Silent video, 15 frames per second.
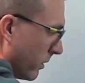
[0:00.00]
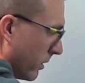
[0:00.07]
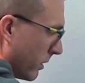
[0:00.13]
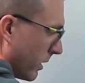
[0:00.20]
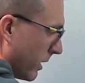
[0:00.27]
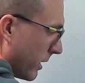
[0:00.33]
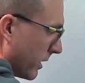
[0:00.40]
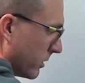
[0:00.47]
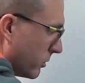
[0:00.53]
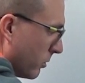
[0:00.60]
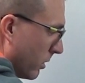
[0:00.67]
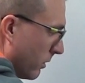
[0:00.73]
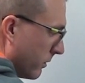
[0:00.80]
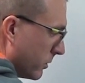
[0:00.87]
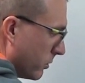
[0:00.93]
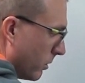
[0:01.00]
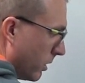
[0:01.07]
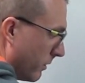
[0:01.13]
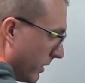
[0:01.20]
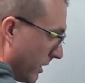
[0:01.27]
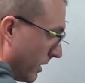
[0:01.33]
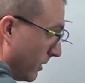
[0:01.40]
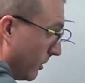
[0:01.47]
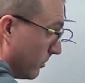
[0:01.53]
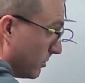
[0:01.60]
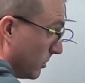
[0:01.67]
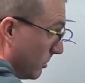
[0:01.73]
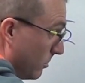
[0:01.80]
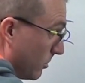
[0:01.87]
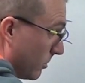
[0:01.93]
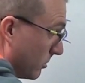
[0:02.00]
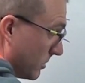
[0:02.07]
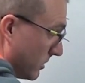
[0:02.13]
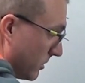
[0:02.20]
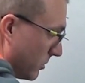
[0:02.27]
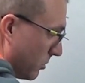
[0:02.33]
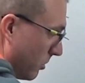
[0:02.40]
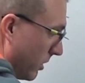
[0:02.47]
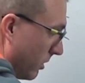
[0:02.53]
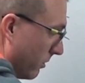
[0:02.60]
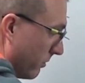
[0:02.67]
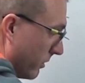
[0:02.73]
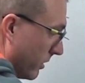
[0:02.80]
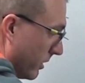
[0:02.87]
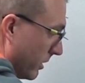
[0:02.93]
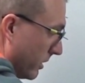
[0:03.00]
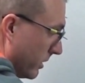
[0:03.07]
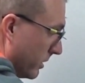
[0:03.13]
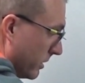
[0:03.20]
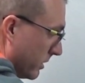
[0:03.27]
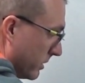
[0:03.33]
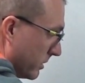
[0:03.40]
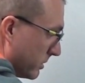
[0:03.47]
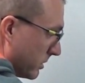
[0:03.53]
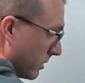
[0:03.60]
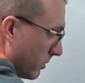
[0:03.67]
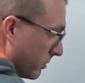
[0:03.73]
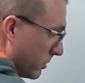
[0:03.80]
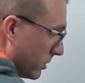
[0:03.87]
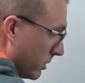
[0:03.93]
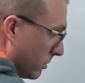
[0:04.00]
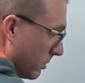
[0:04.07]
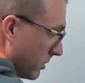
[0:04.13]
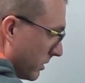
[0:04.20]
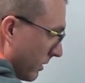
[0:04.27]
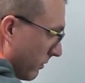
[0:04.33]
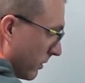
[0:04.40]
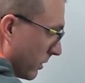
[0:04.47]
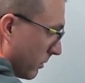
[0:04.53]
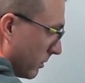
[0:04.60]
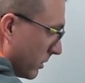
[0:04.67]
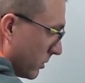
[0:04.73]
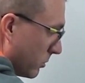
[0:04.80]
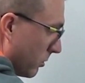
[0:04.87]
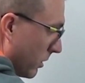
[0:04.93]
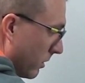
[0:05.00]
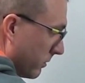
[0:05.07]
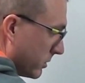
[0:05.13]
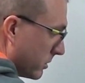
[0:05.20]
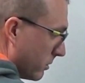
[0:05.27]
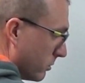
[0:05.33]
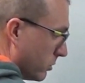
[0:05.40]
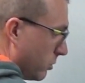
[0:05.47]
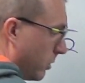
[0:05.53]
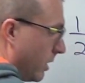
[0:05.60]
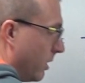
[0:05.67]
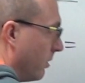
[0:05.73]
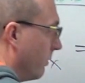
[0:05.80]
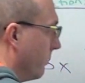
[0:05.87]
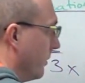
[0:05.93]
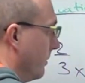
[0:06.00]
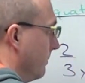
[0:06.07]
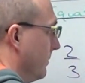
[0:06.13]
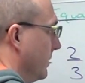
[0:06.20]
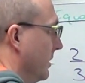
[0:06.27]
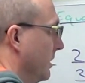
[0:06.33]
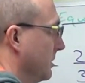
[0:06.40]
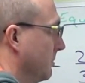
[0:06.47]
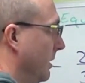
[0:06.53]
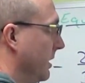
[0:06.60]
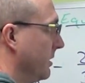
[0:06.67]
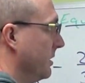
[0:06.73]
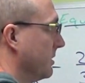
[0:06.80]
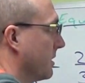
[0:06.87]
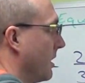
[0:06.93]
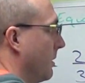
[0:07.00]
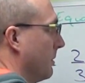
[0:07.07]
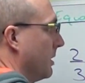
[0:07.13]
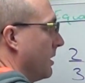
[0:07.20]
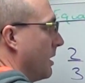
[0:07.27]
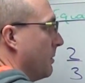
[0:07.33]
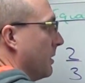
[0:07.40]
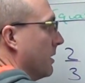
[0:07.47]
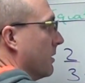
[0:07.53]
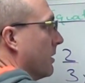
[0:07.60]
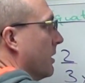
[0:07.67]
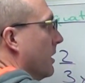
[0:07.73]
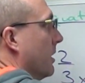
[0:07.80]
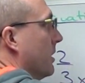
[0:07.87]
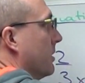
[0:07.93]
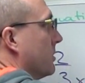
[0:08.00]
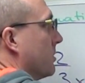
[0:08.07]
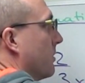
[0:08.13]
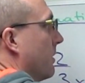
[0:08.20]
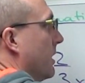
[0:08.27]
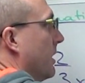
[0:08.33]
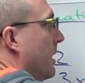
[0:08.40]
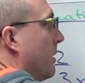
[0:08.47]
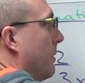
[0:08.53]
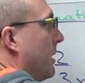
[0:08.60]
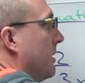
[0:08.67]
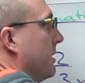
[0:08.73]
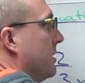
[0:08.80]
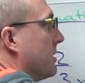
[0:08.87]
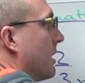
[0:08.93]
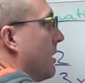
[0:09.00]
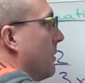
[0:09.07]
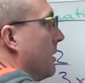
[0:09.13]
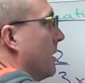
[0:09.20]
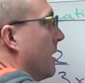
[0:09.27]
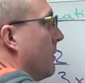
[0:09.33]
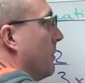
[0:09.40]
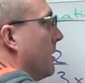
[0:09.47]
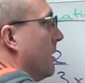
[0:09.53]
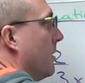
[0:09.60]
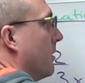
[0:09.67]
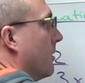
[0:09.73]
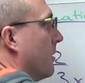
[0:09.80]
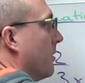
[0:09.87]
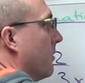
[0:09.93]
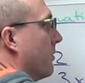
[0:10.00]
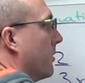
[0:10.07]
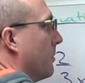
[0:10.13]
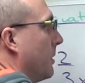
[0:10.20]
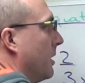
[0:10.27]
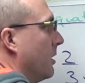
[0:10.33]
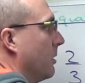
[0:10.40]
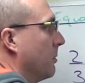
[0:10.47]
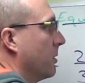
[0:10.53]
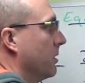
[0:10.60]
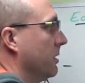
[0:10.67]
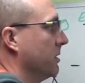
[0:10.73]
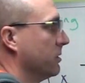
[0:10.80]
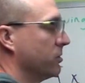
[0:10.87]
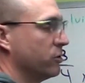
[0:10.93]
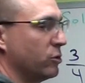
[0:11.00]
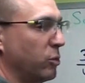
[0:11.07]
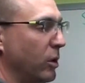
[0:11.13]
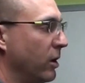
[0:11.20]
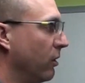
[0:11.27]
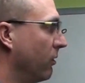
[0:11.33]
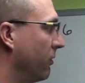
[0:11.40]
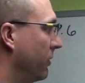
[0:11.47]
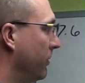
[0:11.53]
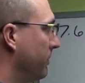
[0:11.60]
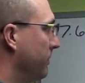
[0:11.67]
Okay, I got 12 and 12. And I know 2 goes into 12. So 2 will definitely go into 12. So 12 is my least common denominator. So right now my least common denominator for my number is 12.